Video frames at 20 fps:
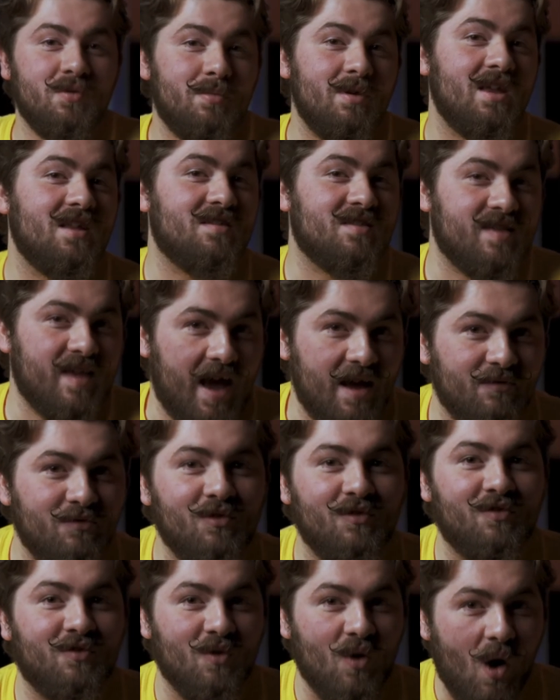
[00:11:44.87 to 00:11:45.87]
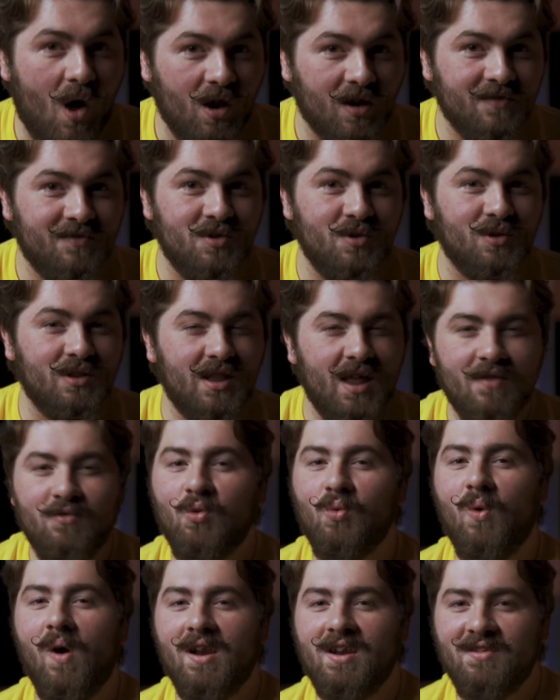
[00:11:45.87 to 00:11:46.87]
to be insightful for all of you
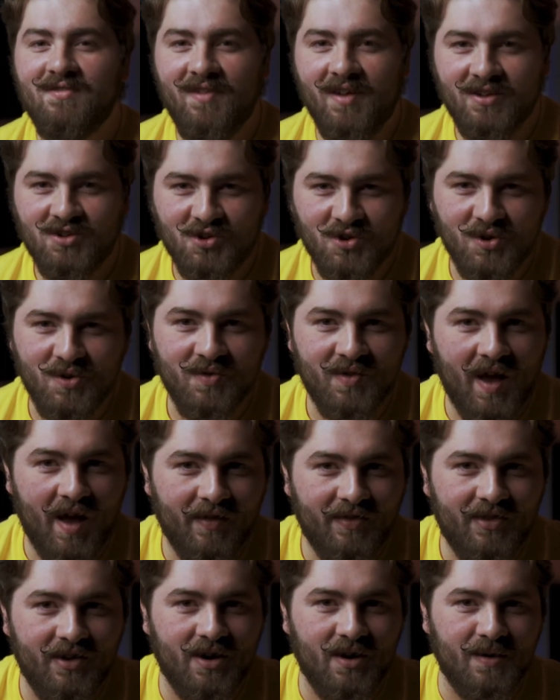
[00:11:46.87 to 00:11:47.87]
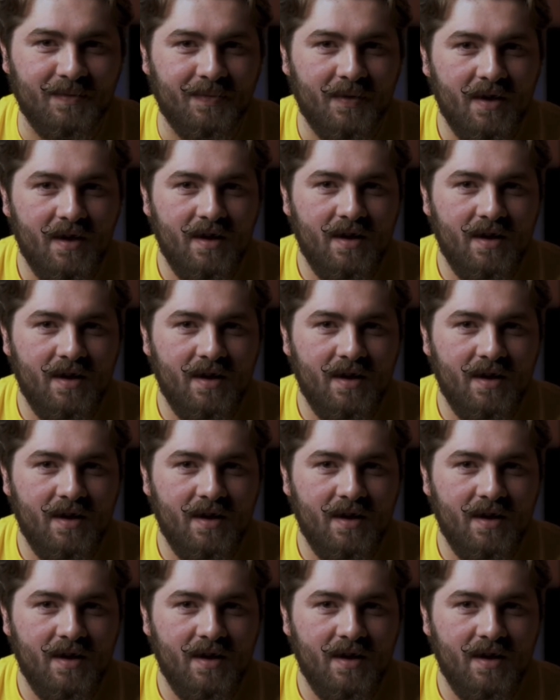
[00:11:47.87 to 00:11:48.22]
level 1 adventurers out there.